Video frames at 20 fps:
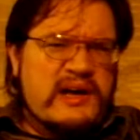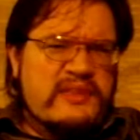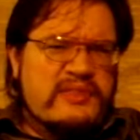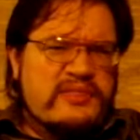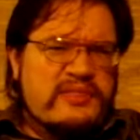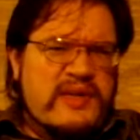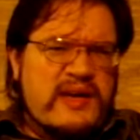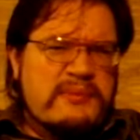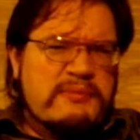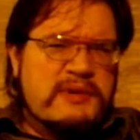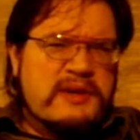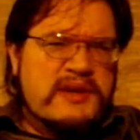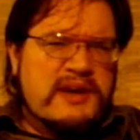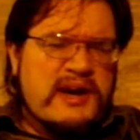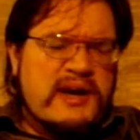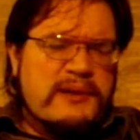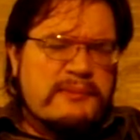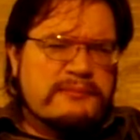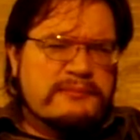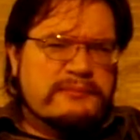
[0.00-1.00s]
they
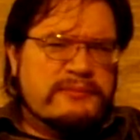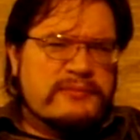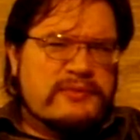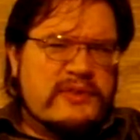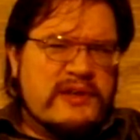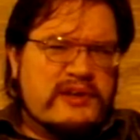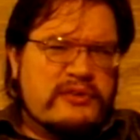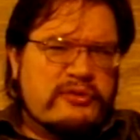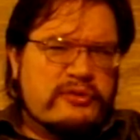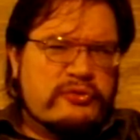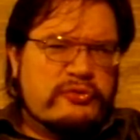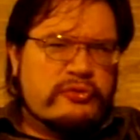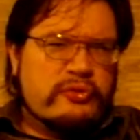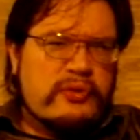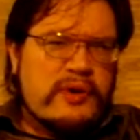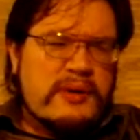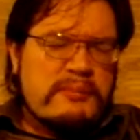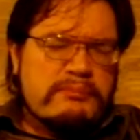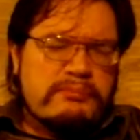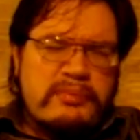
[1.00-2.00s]
become, that to
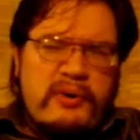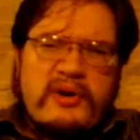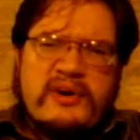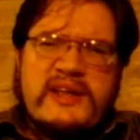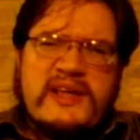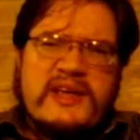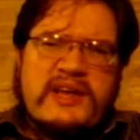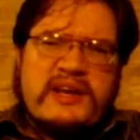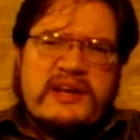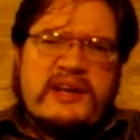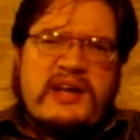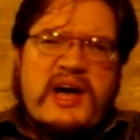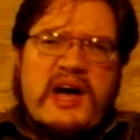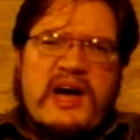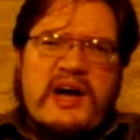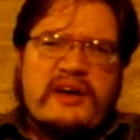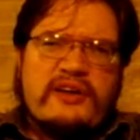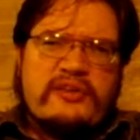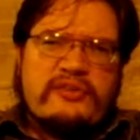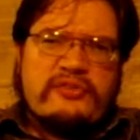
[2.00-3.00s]
embody an
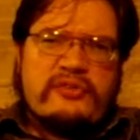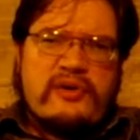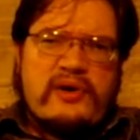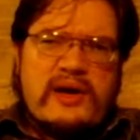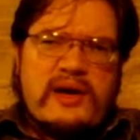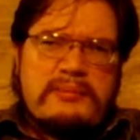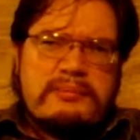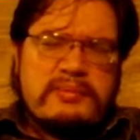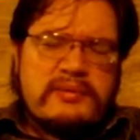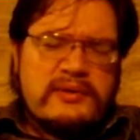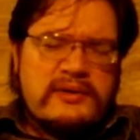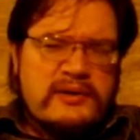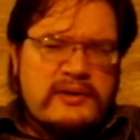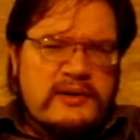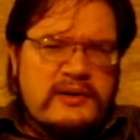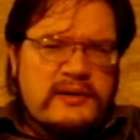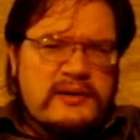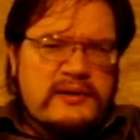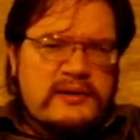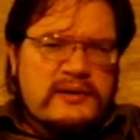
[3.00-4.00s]
archetype
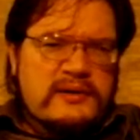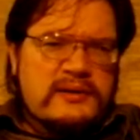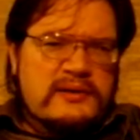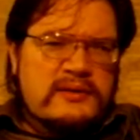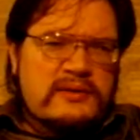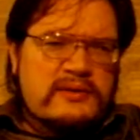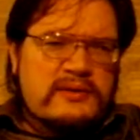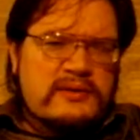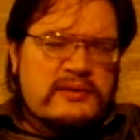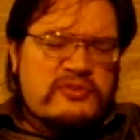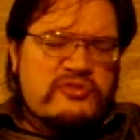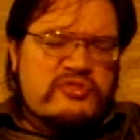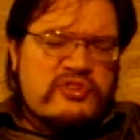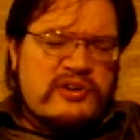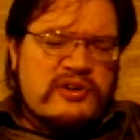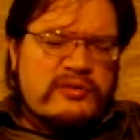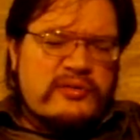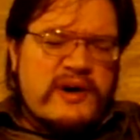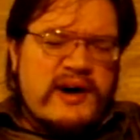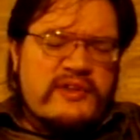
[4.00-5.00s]

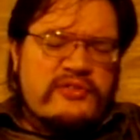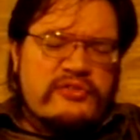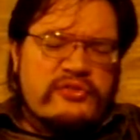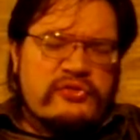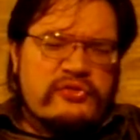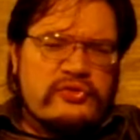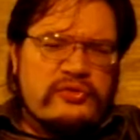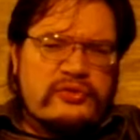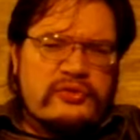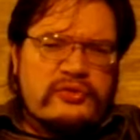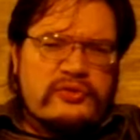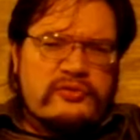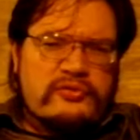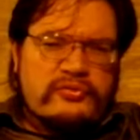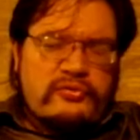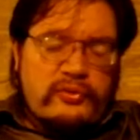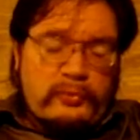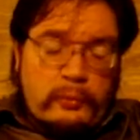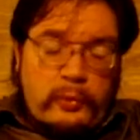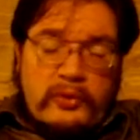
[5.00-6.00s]
generates,
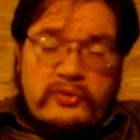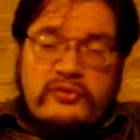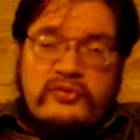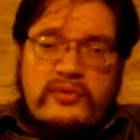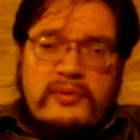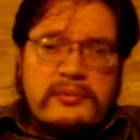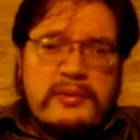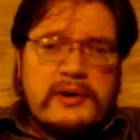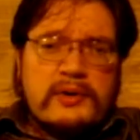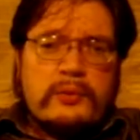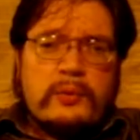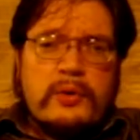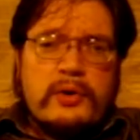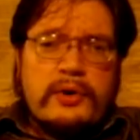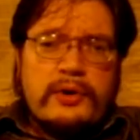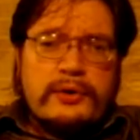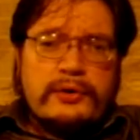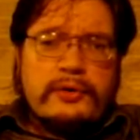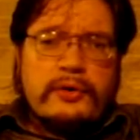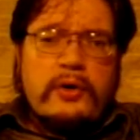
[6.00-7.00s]
for want of a better
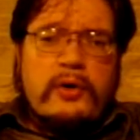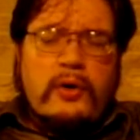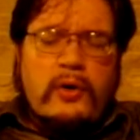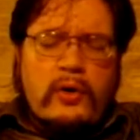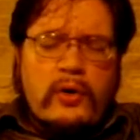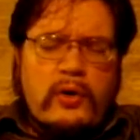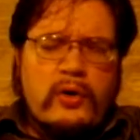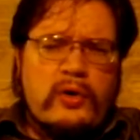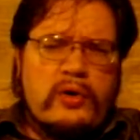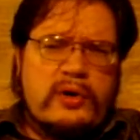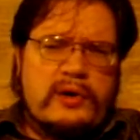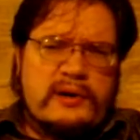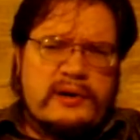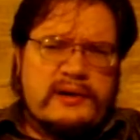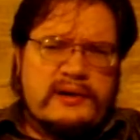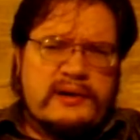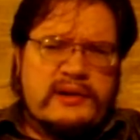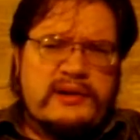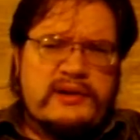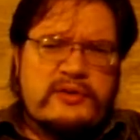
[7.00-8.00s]
word, awe
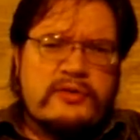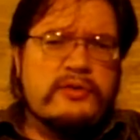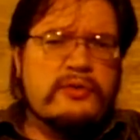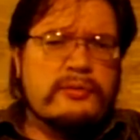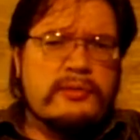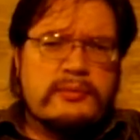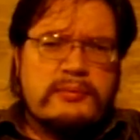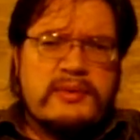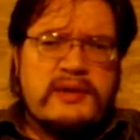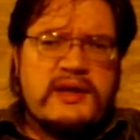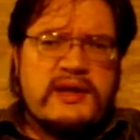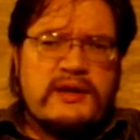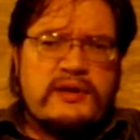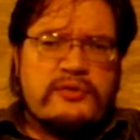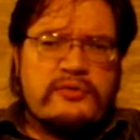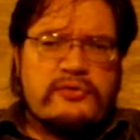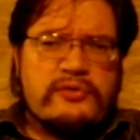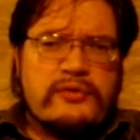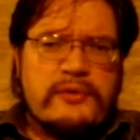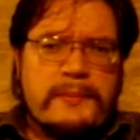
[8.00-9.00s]
in human
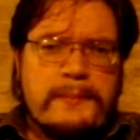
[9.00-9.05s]
beings.